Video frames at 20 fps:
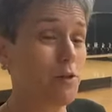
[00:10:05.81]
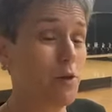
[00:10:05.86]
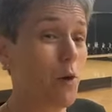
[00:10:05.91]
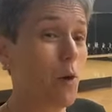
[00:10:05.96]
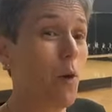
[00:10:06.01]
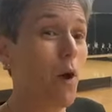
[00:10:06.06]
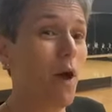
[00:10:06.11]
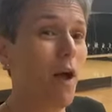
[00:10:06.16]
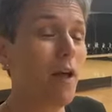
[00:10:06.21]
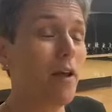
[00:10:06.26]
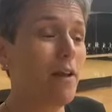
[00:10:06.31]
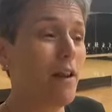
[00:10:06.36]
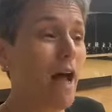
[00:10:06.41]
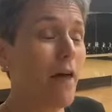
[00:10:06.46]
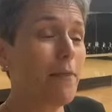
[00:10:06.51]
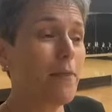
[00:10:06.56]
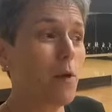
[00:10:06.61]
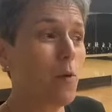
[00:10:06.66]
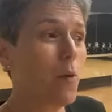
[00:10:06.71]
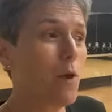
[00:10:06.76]
So,
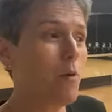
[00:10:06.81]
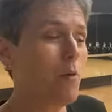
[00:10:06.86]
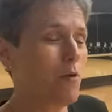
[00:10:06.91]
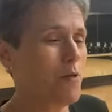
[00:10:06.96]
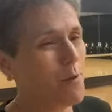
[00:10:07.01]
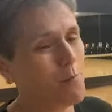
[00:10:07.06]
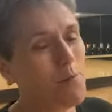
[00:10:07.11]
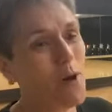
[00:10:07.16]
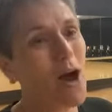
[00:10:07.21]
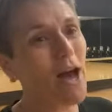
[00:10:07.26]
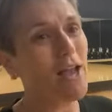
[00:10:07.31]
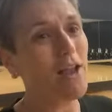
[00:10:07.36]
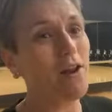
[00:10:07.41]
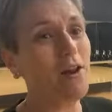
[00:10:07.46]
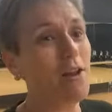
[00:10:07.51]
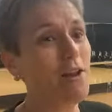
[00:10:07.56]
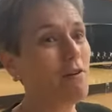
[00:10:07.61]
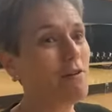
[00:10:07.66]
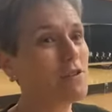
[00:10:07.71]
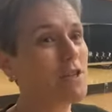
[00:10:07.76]
not that we were the
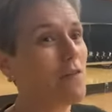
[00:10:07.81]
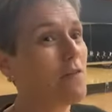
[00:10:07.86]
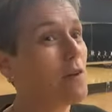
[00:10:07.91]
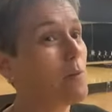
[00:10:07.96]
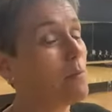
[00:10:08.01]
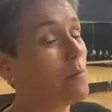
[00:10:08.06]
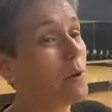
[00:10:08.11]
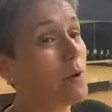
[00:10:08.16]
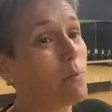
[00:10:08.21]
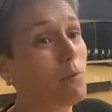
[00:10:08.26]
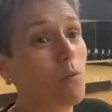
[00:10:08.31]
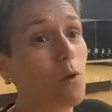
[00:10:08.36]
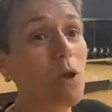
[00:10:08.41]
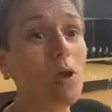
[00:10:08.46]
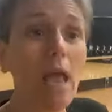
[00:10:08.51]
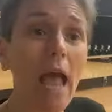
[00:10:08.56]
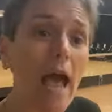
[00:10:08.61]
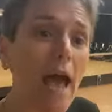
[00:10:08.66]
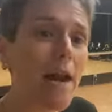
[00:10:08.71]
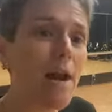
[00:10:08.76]
pioneers of it, but
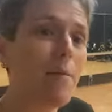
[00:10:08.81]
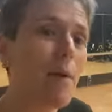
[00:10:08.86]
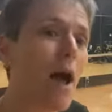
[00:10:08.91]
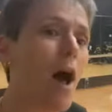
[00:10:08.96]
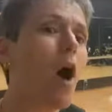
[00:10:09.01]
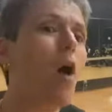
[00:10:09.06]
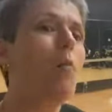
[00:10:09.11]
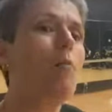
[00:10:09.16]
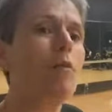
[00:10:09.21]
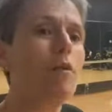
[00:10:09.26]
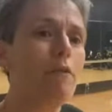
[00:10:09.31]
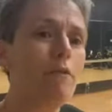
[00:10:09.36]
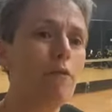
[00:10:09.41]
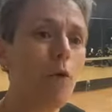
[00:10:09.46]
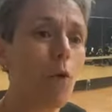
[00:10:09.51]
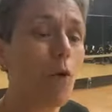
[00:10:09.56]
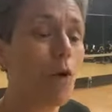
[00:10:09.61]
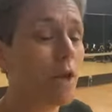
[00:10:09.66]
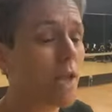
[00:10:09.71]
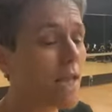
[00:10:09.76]
we had them out
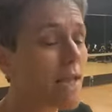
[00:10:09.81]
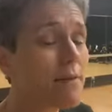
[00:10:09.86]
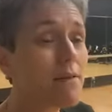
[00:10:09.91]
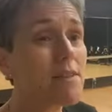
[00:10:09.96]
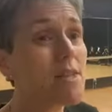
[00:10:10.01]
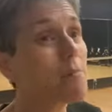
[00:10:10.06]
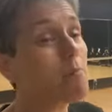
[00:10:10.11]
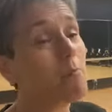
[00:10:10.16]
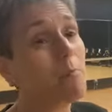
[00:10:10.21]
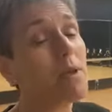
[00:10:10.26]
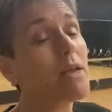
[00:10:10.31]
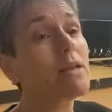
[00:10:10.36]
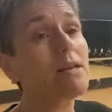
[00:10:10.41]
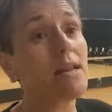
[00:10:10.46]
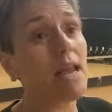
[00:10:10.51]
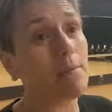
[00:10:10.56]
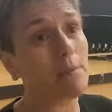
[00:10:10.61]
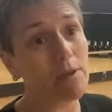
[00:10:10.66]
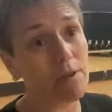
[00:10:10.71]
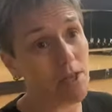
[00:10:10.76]
before even the big
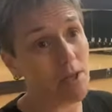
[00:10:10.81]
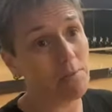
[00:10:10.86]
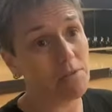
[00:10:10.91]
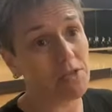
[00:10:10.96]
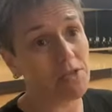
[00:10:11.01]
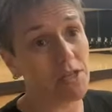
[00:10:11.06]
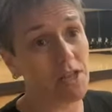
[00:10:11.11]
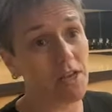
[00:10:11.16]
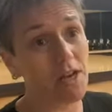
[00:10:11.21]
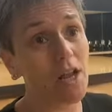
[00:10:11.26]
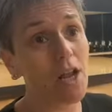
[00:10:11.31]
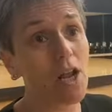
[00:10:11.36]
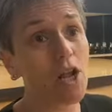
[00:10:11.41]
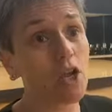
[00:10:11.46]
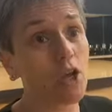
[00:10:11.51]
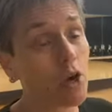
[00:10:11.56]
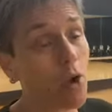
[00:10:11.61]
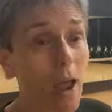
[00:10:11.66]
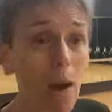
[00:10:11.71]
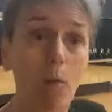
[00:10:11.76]
name clubs did.
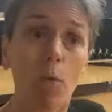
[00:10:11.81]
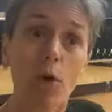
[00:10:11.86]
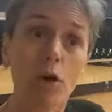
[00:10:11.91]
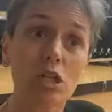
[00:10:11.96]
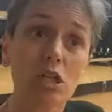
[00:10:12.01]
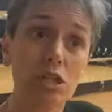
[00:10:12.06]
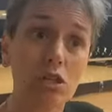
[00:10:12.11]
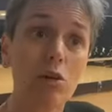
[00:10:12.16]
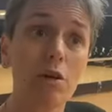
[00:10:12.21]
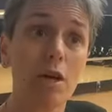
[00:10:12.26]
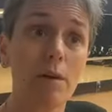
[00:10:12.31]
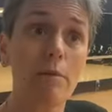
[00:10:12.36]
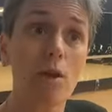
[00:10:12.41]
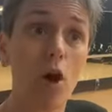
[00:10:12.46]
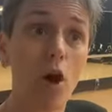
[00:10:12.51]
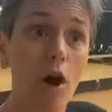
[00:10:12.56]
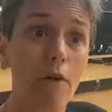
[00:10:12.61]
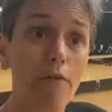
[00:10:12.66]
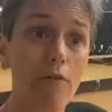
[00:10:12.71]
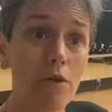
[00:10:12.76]
You know, and we're still going to be
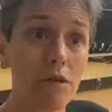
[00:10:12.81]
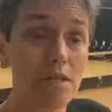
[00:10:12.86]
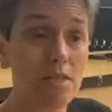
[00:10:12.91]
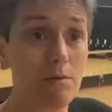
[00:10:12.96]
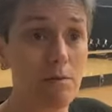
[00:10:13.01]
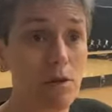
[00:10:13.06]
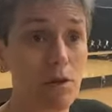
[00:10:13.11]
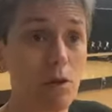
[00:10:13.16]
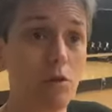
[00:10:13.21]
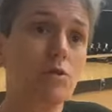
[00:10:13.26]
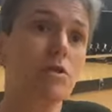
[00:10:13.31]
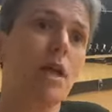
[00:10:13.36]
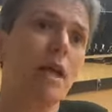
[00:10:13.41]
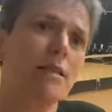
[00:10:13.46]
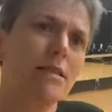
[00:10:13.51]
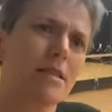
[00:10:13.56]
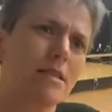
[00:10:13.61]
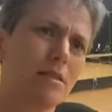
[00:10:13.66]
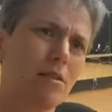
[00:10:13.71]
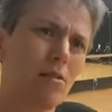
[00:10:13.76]
offering some of those.
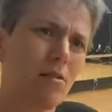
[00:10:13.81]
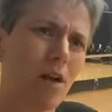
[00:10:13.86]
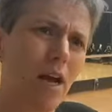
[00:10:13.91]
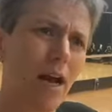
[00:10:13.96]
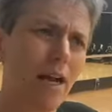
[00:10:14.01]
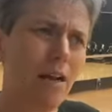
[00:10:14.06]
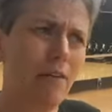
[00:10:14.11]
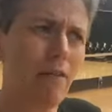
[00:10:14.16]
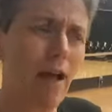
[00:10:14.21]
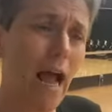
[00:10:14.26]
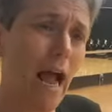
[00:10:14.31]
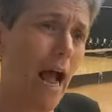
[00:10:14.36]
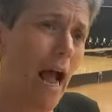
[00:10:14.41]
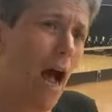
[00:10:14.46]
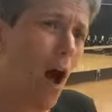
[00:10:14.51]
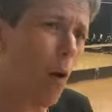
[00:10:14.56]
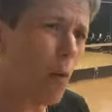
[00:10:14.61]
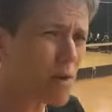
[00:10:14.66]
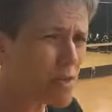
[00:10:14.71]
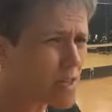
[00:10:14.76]
That's still kind of
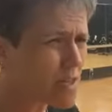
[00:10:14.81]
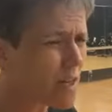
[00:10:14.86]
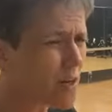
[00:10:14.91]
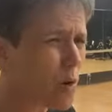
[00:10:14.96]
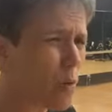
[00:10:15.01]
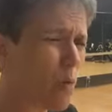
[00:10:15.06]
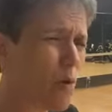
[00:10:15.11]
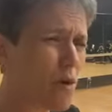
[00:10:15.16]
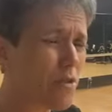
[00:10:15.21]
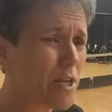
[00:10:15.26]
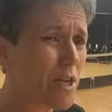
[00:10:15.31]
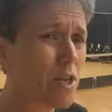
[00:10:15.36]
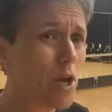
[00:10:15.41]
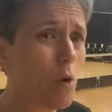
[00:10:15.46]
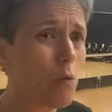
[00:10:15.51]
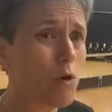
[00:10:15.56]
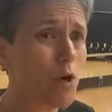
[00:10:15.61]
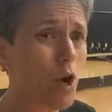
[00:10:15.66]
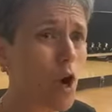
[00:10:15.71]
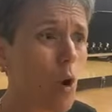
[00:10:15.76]
how is it going to work? They
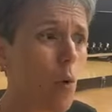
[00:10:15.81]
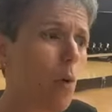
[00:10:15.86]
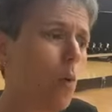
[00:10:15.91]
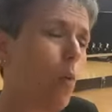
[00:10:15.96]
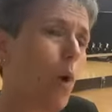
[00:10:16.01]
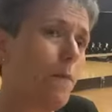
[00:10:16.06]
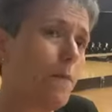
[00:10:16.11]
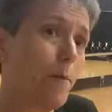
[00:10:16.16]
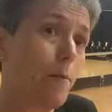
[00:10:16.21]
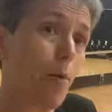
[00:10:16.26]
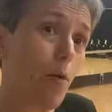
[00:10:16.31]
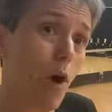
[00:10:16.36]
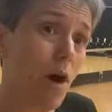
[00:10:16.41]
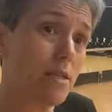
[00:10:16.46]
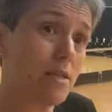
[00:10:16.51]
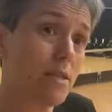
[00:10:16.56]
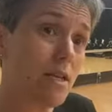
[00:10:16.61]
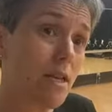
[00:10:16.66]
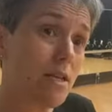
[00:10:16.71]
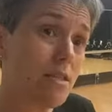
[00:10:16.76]
don't know and what the
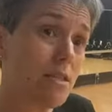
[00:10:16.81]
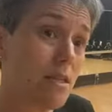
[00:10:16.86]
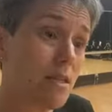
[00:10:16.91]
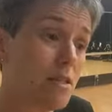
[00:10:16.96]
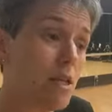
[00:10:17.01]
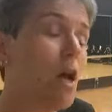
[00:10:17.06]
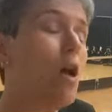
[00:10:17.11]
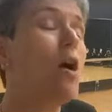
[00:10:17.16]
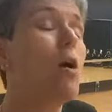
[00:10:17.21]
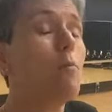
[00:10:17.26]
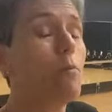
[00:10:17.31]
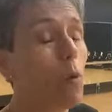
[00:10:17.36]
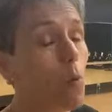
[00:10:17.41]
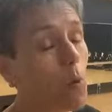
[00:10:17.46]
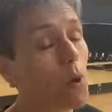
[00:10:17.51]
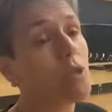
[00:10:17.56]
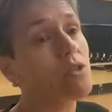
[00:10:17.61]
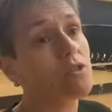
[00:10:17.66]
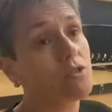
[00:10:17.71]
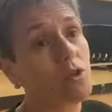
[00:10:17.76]
process is, but
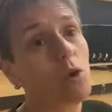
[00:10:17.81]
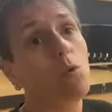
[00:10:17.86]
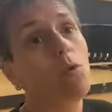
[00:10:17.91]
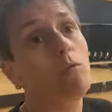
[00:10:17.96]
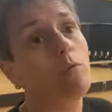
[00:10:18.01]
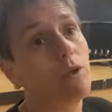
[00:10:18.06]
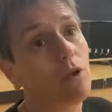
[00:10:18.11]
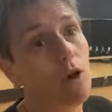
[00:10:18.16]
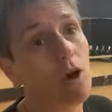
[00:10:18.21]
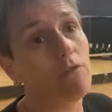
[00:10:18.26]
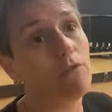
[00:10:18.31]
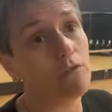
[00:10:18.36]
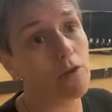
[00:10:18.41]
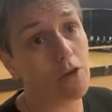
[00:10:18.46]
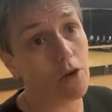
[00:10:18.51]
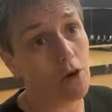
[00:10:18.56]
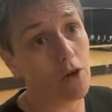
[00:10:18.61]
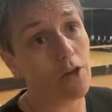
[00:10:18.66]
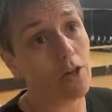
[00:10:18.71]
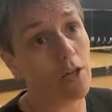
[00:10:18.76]
we still will be
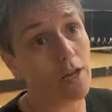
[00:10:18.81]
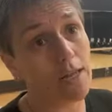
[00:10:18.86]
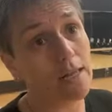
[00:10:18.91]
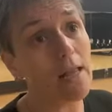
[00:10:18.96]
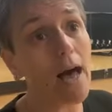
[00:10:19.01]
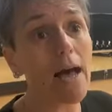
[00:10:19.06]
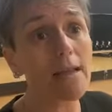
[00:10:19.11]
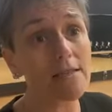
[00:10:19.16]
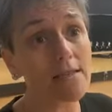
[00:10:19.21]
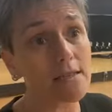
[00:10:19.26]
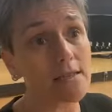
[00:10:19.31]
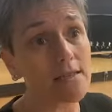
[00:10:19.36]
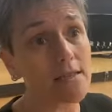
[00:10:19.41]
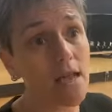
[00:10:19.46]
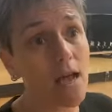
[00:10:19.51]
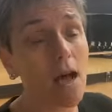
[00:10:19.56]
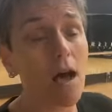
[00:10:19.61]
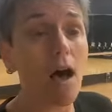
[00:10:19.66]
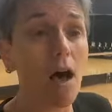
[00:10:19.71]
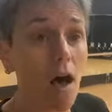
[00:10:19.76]
offering online classes
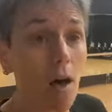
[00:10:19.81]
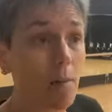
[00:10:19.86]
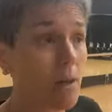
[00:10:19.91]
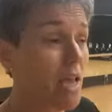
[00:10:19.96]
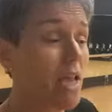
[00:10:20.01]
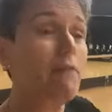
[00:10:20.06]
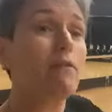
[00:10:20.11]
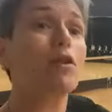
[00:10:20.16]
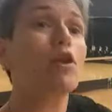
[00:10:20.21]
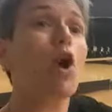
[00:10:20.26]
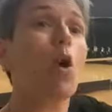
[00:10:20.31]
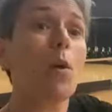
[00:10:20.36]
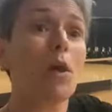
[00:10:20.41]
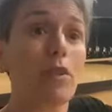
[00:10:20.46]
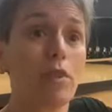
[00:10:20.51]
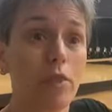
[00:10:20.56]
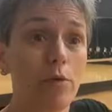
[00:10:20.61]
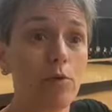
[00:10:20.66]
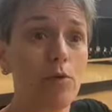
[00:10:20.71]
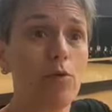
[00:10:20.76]
um, even
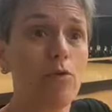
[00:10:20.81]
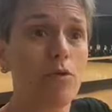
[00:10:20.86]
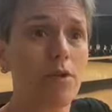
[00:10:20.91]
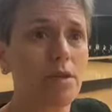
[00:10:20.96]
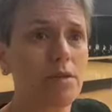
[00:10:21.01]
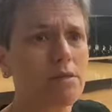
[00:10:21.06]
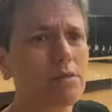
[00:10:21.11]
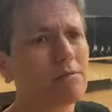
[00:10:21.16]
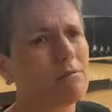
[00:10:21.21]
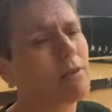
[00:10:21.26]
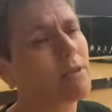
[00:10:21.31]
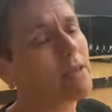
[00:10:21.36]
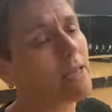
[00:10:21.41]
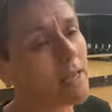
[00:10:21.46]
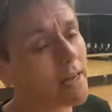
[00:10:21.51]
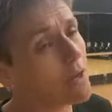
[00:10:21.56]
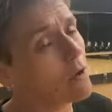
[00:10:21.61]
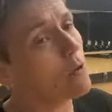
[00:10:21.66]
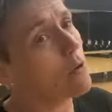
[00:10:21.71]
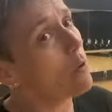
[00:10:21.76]
going through this.
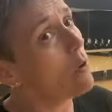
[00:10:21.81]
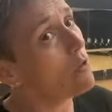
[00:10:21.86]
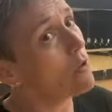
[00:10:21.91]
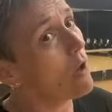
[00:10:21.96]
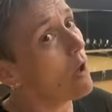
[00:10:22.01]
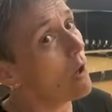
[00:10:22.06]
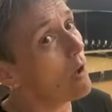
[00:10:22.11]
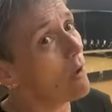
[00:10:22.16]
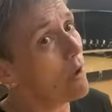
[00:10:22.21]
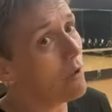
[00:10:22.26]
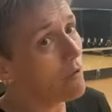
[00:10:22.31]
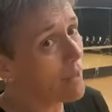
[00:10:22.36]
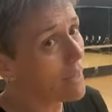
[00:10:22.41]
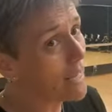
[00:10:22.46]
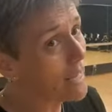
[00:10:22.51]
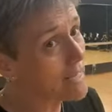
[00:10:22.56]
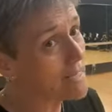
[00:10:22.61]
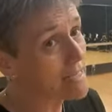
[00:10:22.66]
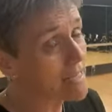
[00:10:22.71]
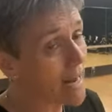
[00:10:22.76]
Again, I don't know all the, all the
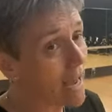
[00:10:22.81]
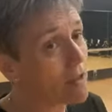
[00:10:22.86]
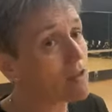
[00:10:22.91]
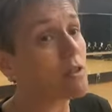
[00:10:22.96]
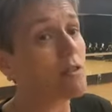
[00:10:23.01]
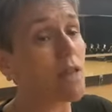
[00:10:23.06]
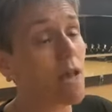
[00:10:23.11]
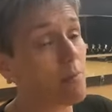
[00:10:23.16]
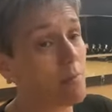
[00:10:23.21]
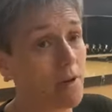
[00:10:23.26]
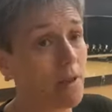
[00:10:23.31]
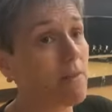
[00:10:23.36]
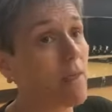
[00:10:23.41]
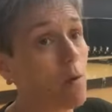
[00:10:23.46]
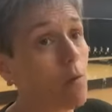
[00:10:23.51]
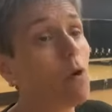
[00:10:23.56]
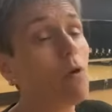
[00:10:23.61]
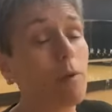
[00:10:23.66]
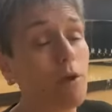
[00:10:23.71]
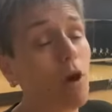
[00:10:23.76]
ins and outs of that, but
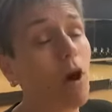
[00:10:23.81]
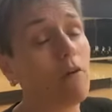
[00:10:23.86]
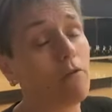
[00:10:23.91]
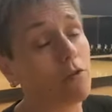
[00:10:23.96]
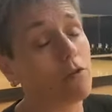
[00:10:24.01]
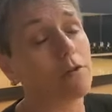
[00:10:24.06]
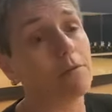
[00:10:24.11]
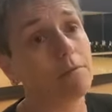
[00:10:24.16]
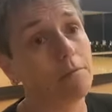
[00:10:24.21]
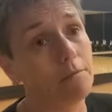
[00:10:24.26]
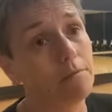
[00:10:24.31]
they will be offered.